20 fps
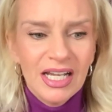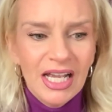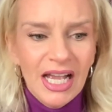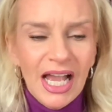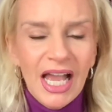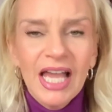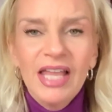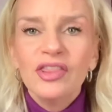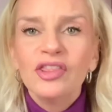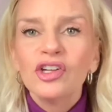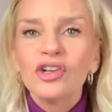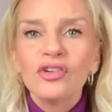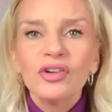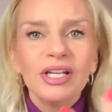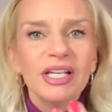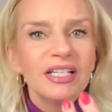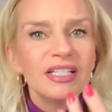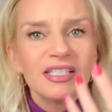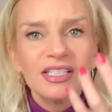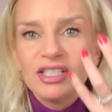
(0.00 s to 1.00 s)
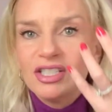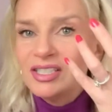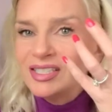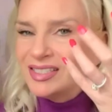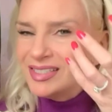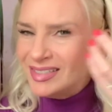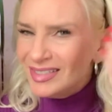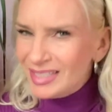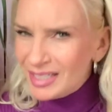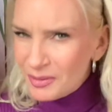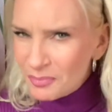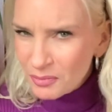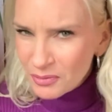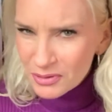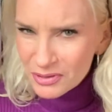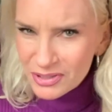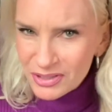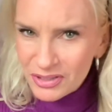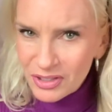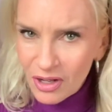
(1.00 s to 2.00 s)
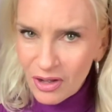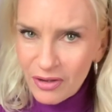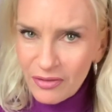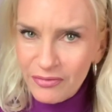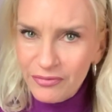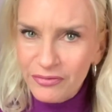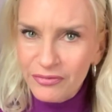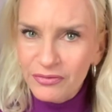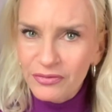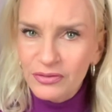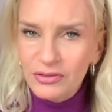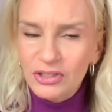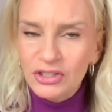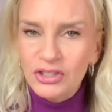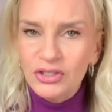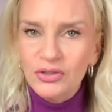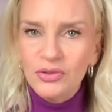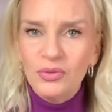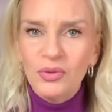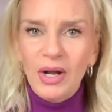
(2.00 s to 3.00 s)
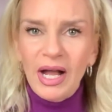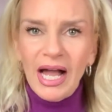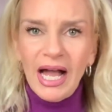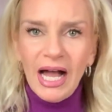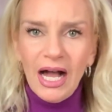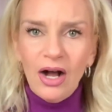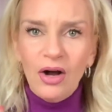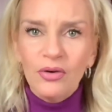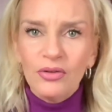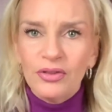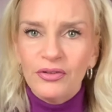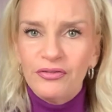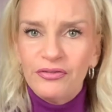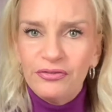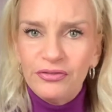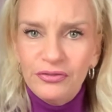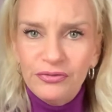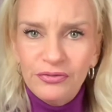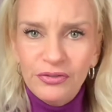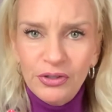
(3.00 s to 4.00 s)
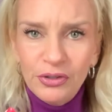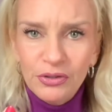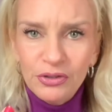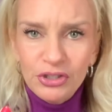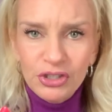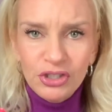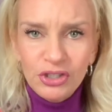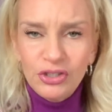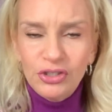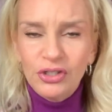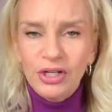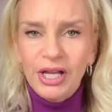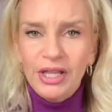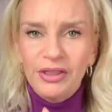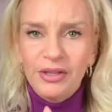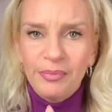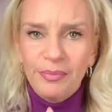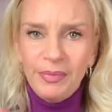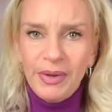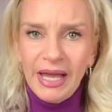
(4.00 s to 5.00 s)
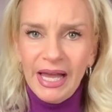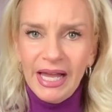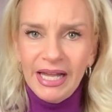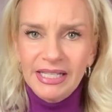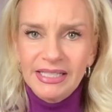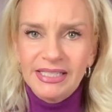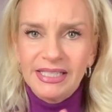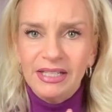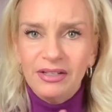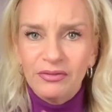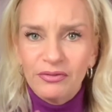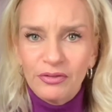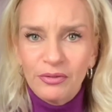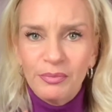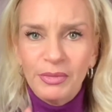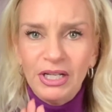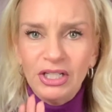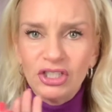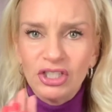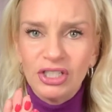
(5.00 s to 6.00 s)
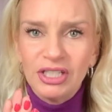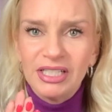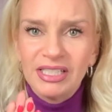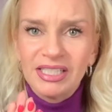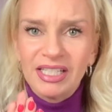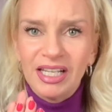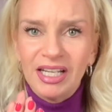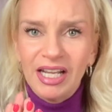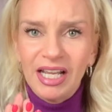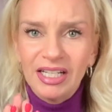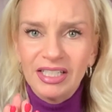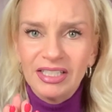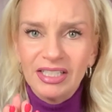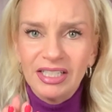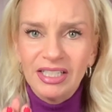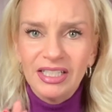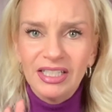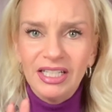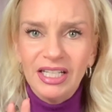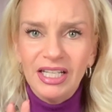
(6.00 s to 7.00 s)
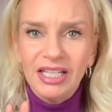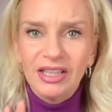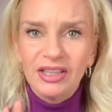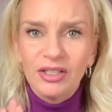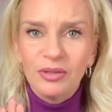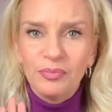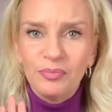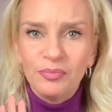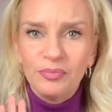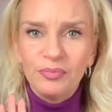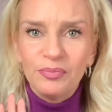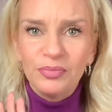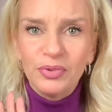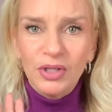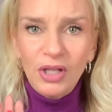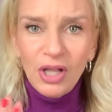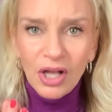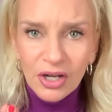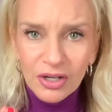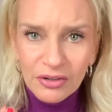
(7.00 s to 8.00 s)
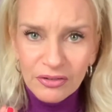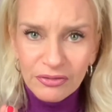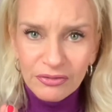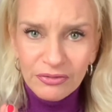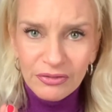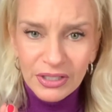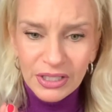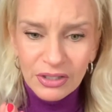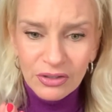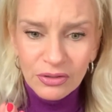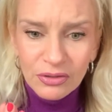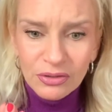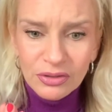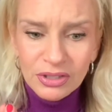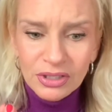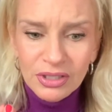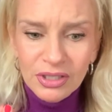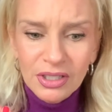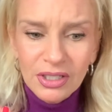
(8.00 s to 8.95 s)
And there is deeper stuff to how the future and the past, the information is connected in the Planck field.